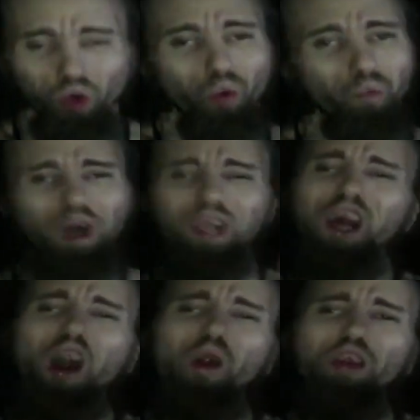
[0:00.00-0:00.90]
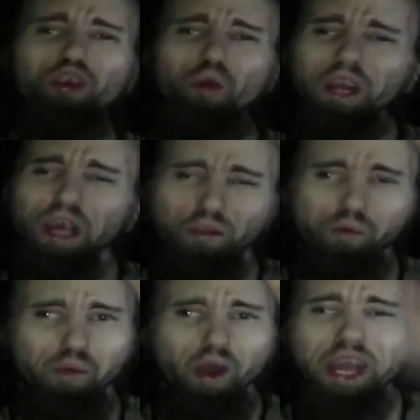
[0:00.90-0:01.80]
What y'all are doing is
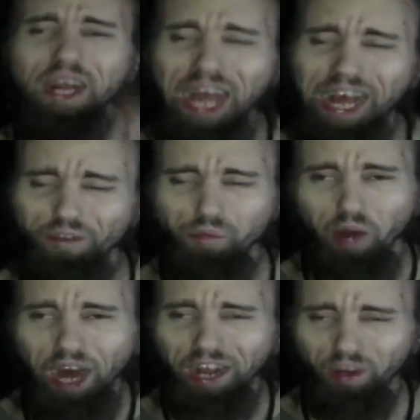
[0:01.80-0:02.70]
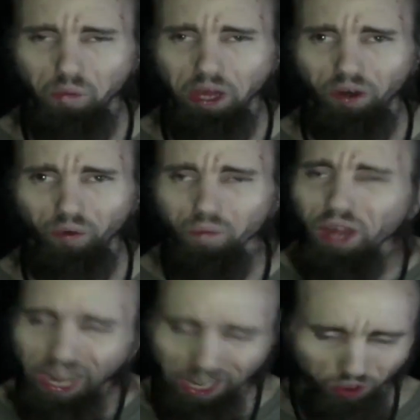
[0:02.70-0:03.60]
blatant ass blackmail,
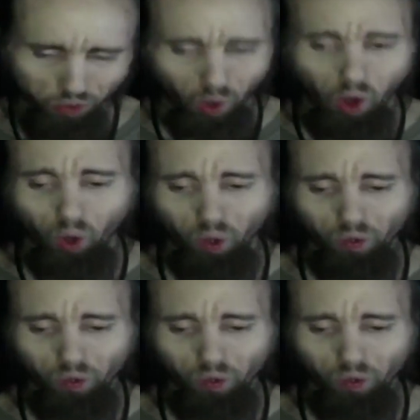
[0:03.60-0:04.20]
and it's wrong.